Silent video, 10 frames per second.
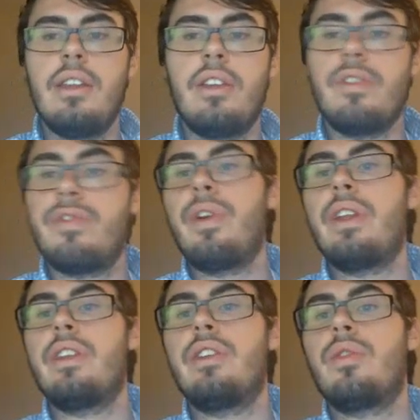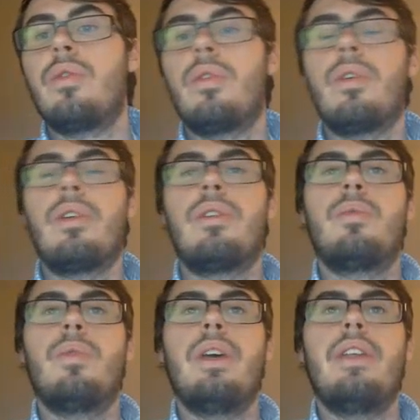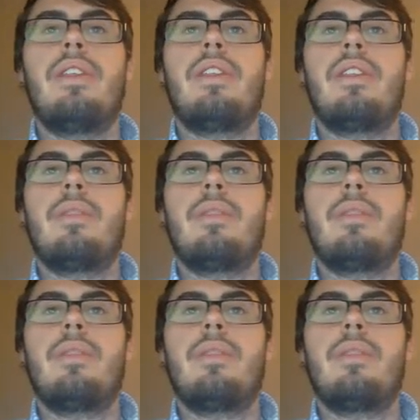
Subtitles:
their foot in the door with